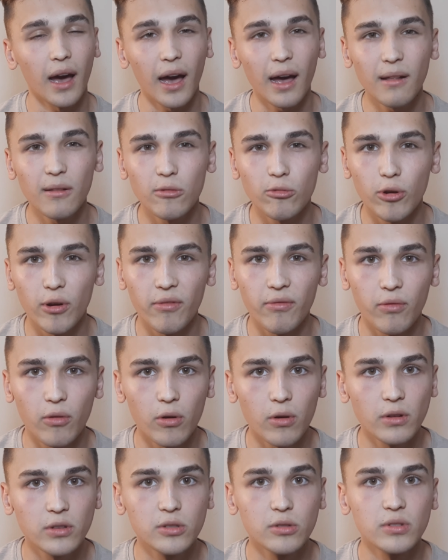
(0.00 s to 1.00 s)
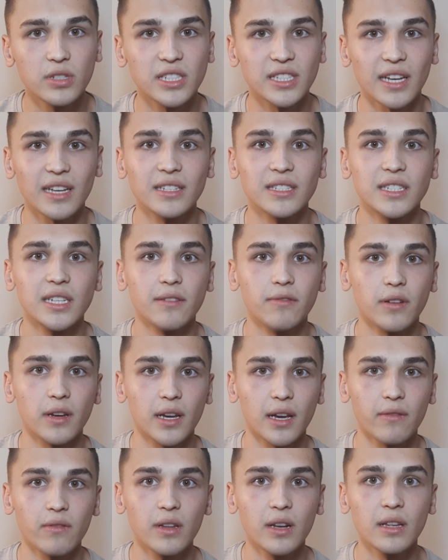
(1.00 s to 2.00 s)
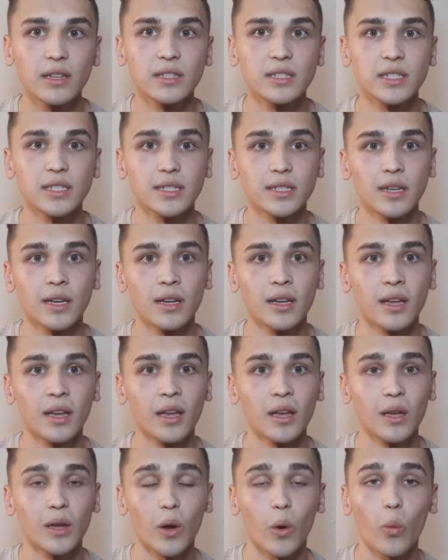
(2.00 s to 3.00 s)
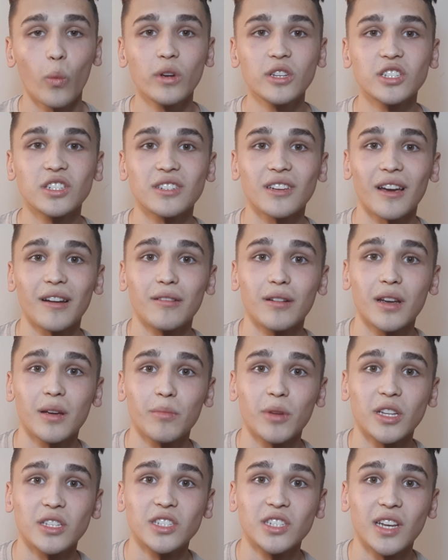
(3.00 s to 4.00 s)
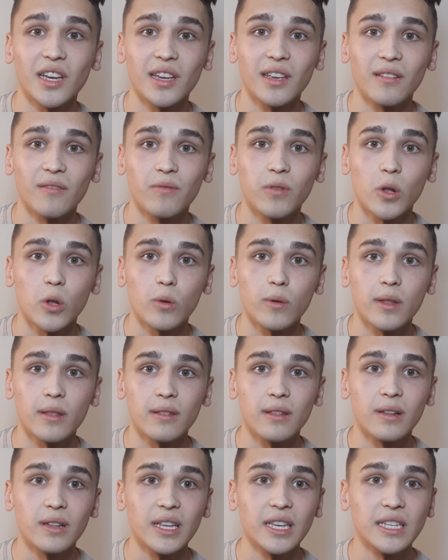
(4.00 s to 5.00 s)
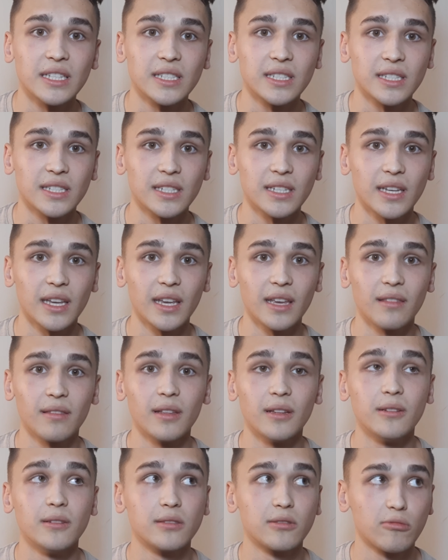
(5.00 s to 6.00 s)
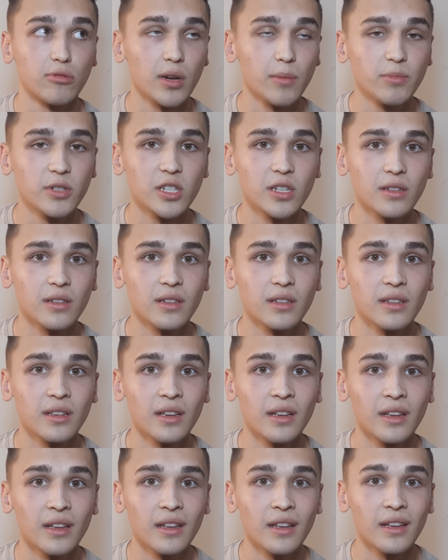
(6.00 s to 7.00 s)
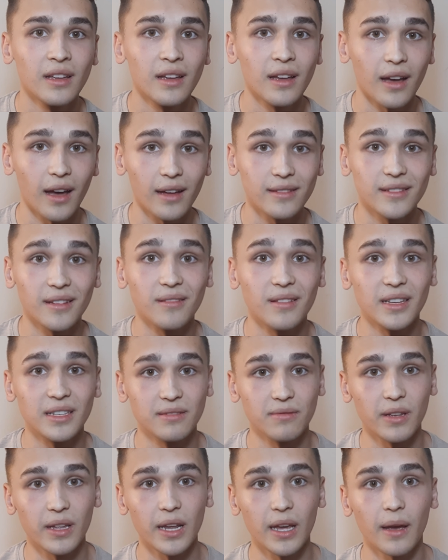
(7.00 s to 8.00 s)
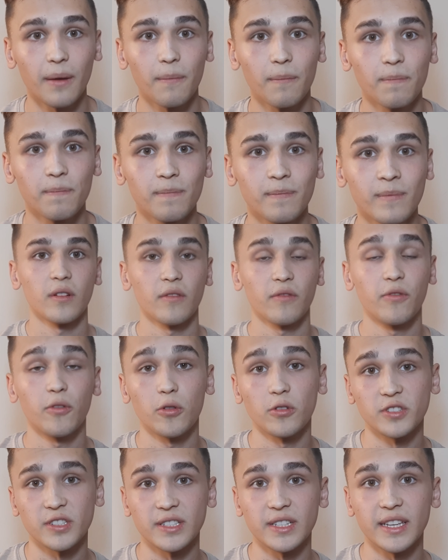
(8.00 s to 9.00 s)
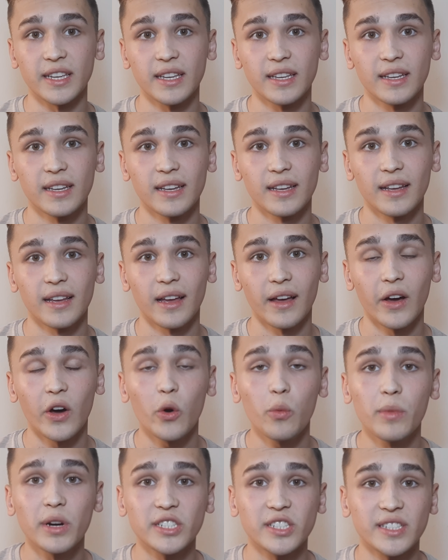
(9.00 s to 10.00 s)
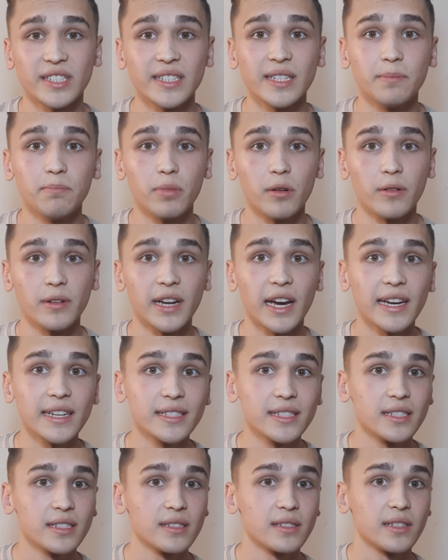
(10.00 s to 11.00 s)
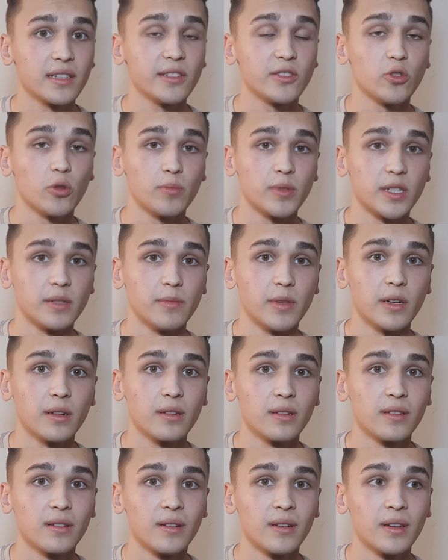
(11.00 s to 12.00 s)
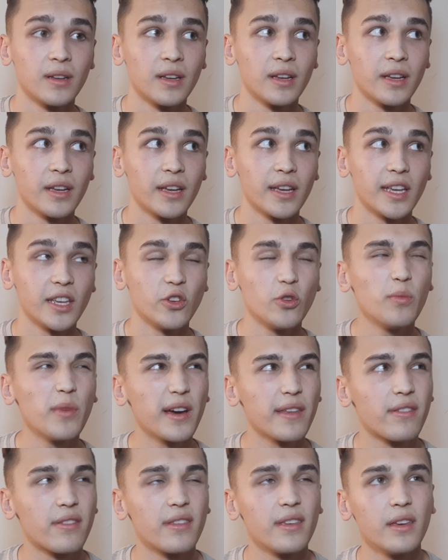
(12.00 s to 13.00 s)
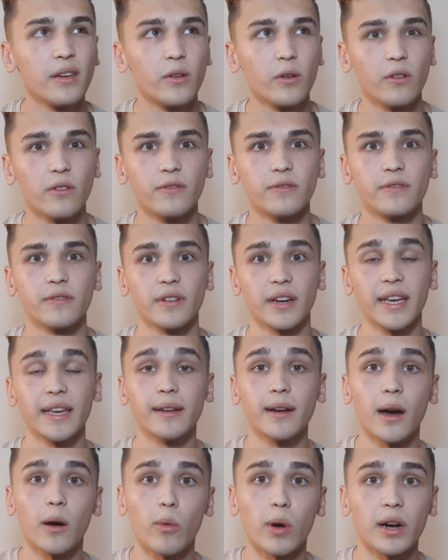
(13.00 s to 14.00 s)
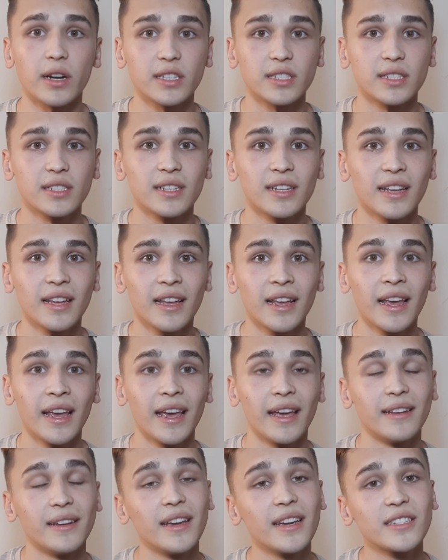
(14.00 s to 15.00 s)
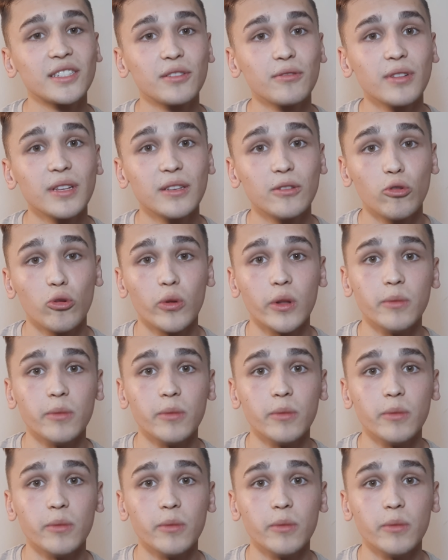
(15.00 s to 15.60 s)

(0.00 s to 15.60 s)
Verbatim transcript: I'll refer to scientific evidence, which I recommend checking following the links in the description under this video. Firstly, how much sleep per night is optimal. You might think of 8 hours. And actually, you